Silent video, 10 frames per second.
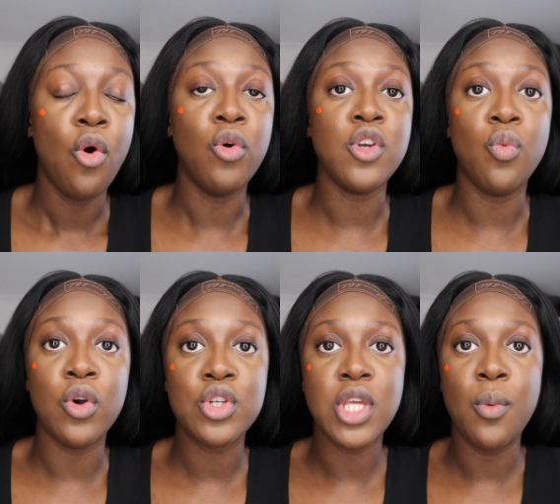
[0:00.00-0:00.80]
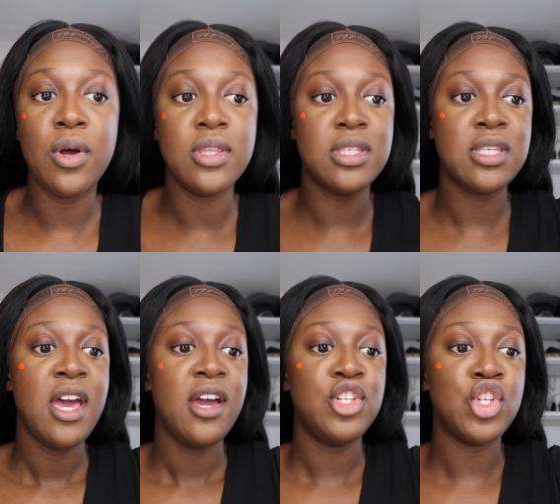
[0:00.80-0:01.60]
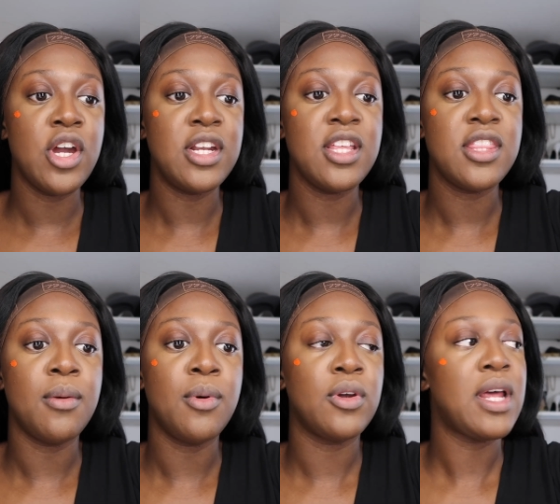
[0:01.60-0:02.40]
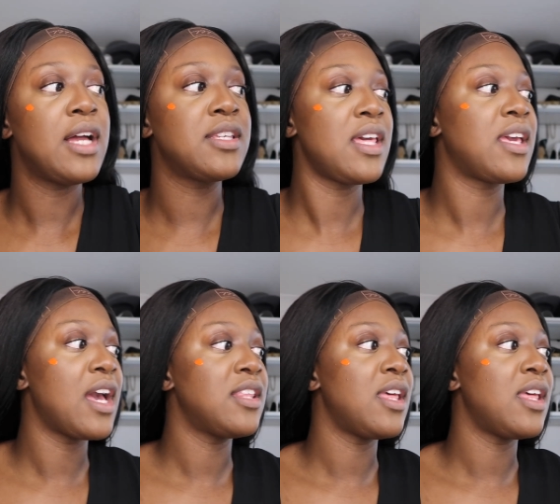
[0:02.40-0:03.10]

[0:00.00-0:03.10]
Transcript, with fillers: or you watch someone's journey and think oh my god how do they get